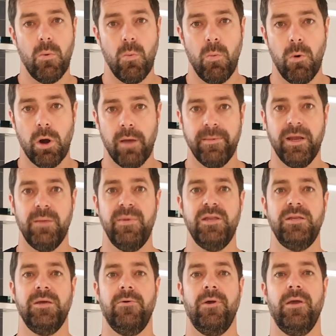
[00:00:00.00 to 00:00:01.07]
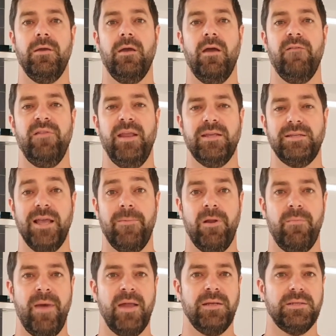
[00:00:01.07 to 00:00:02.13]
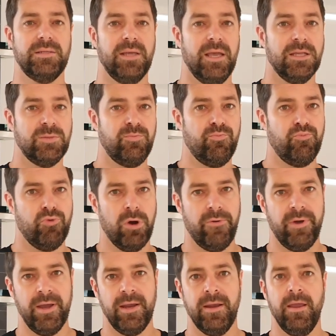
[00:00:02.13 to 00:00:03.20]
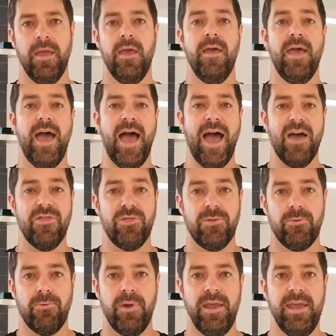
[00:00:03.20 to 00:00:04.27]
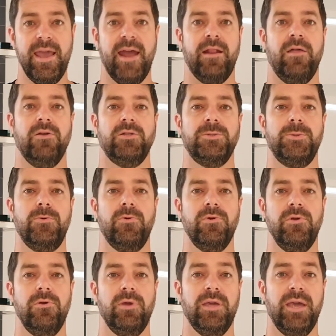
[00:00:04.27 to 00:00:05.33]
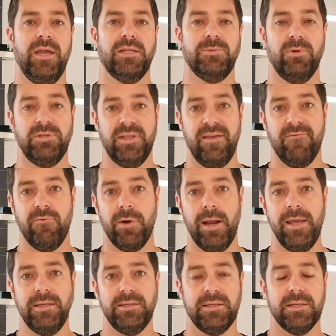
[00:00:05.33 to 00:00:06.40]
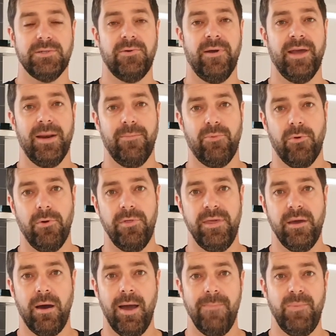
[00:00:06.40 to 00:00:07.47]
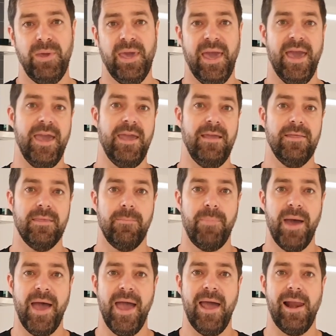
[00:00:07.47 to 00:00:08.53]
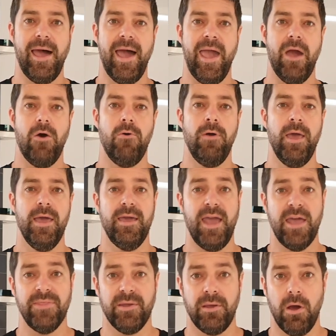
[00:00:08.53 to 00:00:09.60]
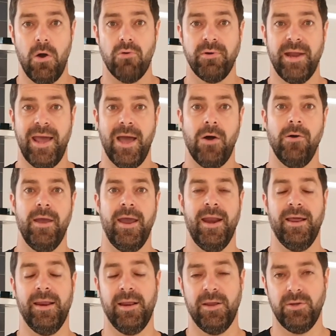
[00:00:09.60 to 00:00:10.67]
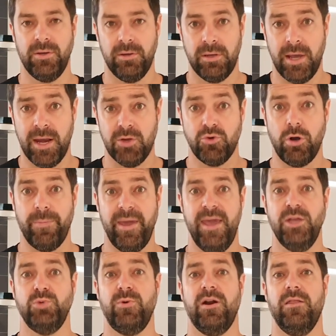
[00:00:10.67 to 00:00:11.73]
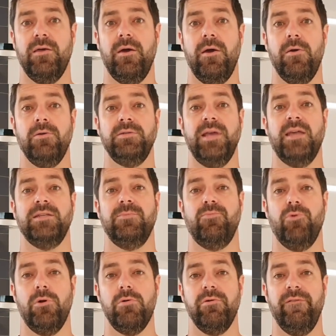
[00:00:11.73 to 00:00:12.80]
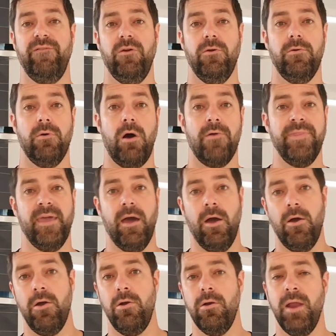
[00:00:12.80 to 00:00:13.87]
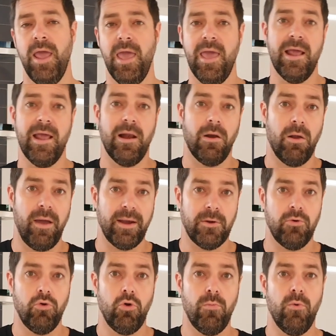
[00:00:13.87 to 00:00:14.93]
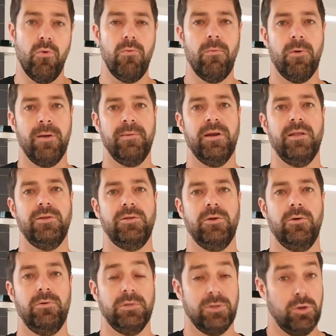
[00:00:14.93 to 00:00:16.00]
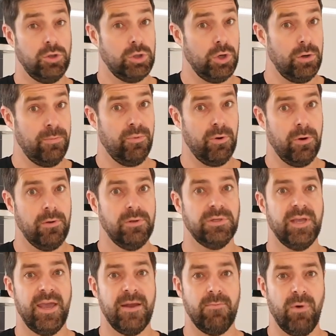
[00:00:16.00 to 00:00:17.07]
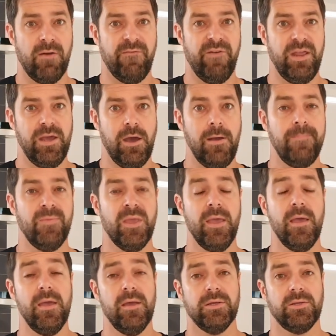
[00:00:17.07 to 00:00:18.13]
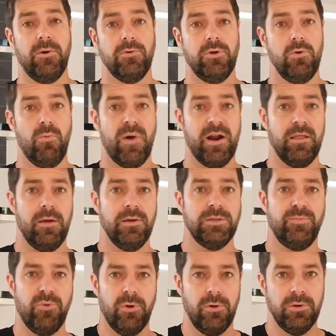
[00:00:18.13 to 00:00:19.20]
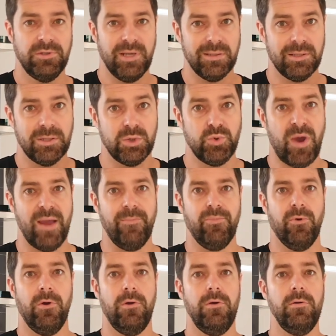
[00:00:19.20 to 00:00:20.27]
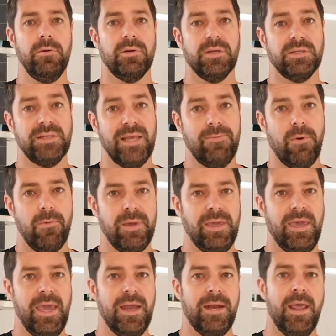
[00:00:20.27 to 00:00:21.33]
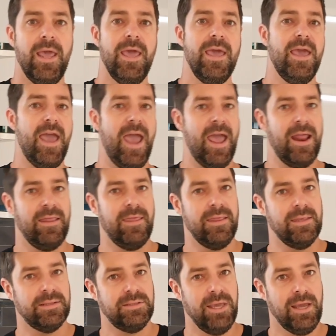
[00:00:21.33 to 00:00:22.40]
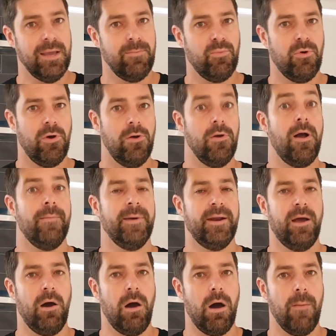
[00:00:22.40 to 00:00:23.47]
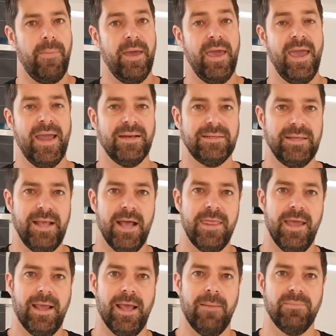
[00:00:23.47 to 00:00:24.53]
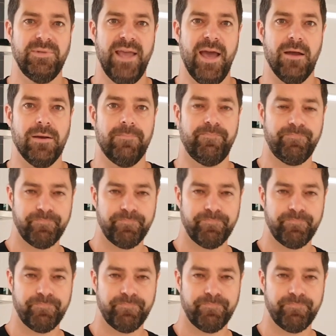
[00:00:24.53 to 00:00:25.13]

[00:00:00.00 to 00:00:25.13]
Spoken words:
What I'm going to be doing over the next couple of months is brewing 3 out of those 4 new kits which they've released. So I'm going to brew the IPA, the Pale Ale, and the Golden Ale. And I'm going to drop each one of those as a brew review on their own. Like normal, what I'm going to do is do 2 brews in one video. So I'll do one of those brews as a straight brew to see what we get. And then the second brew, I'm going to hop and see how that comes out.